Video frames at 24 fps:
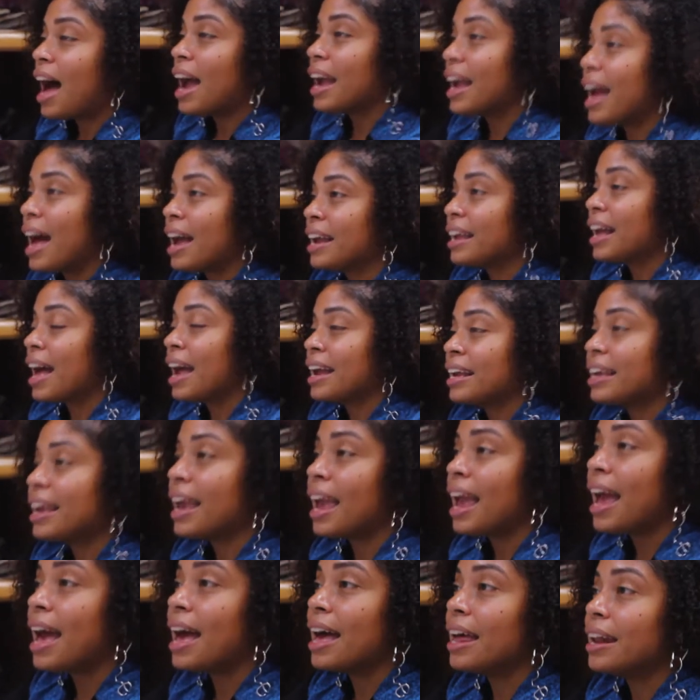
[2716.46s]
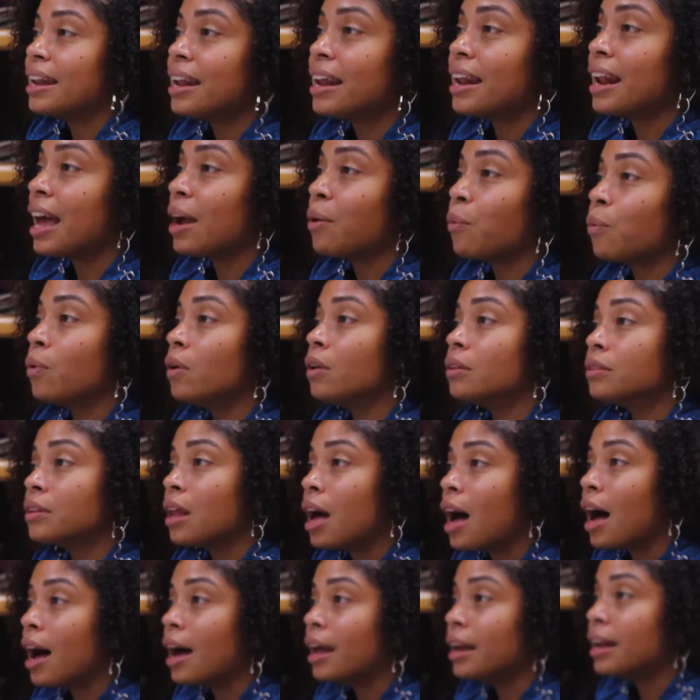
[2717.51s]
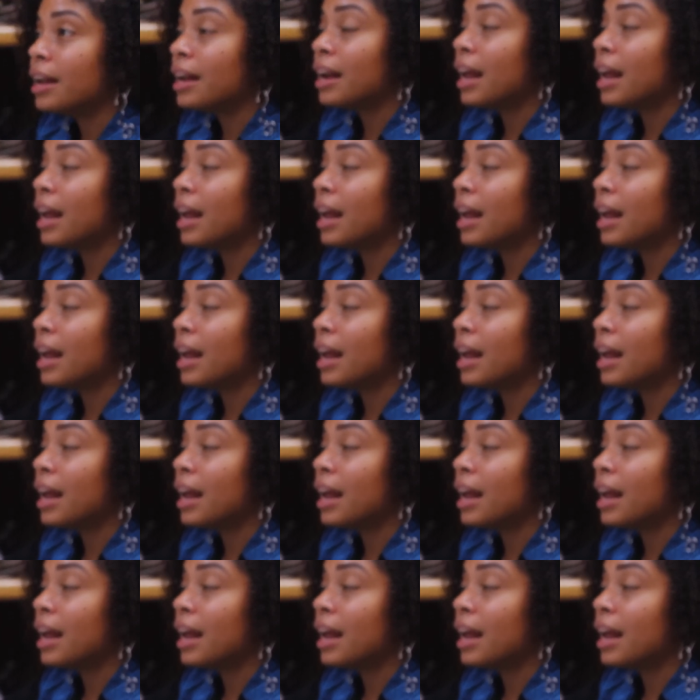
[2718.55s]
I can't and I will not. Yeah.